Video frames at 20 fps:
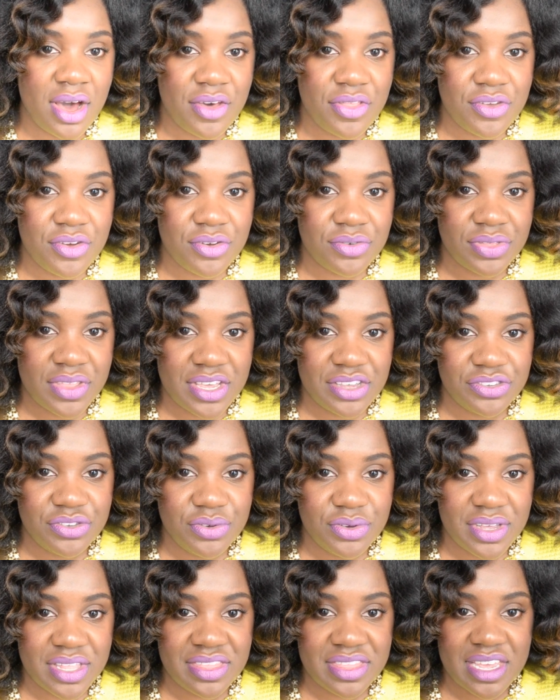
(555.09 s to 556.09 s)
other things
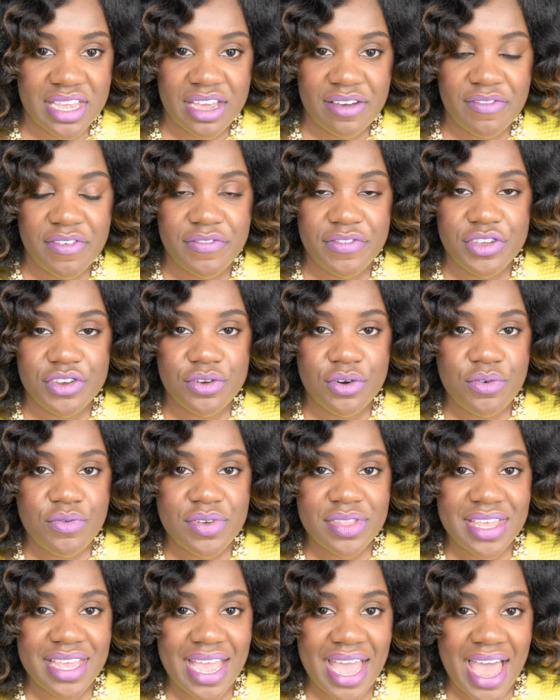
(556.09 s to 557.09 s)
you can think of. If you don't
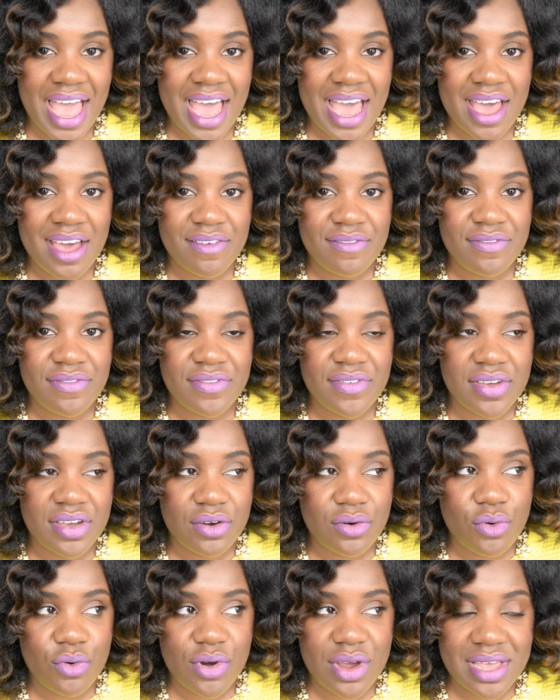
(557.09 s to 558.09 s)
really have
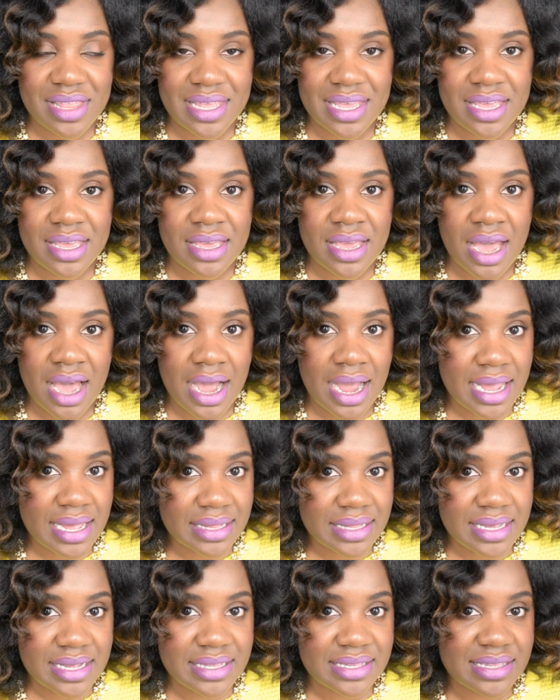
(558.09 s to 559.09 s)
oily
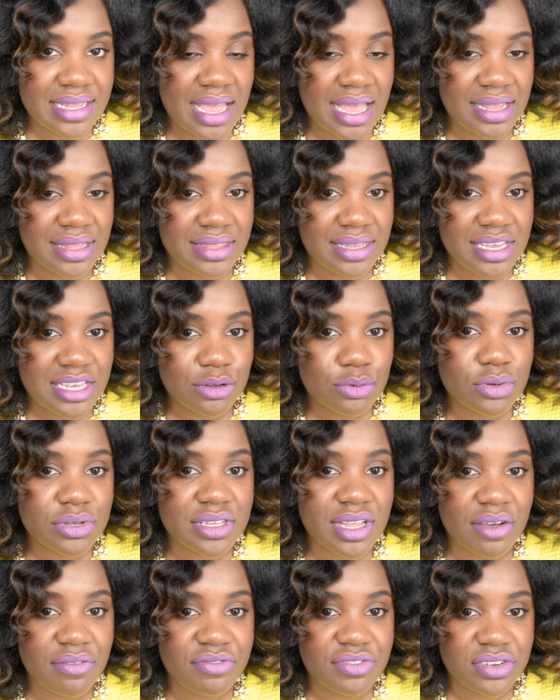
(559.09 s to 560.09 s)
eyelids, then these
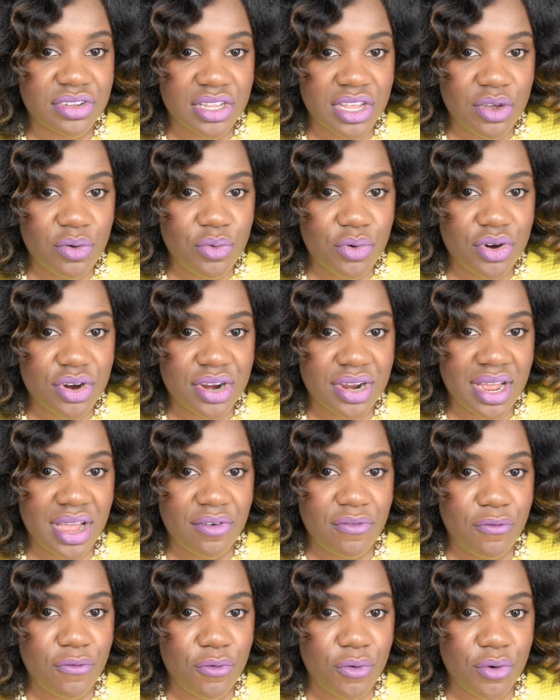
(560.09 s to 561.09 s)
will definitely work
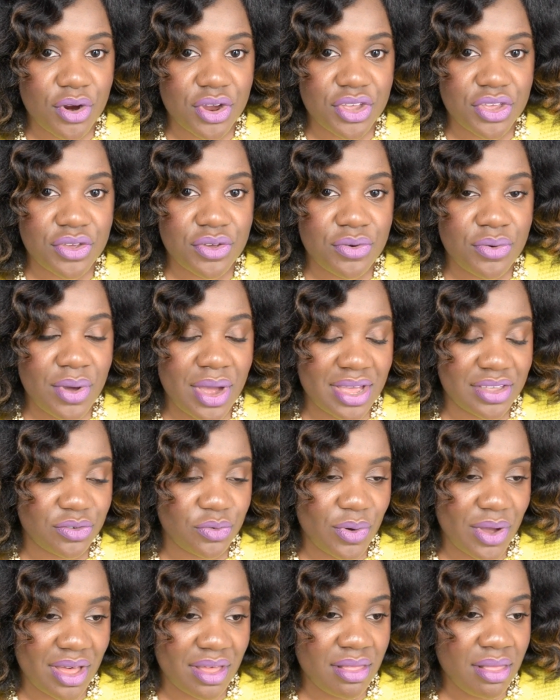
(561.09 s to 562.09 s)
for you as
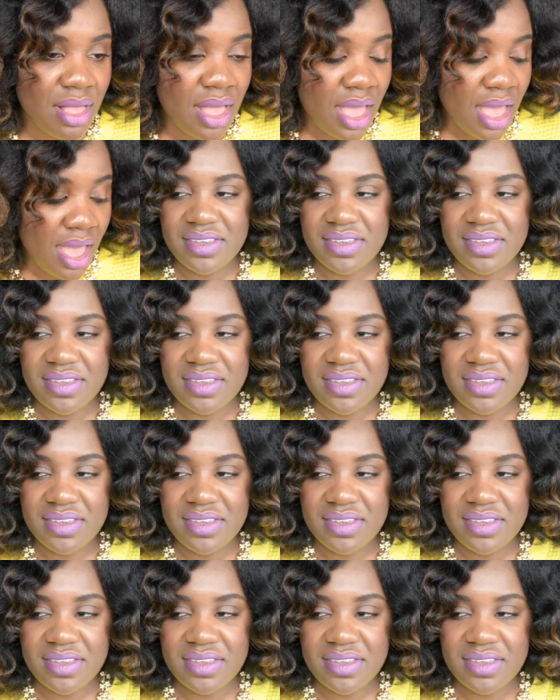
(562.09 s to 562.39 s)
well.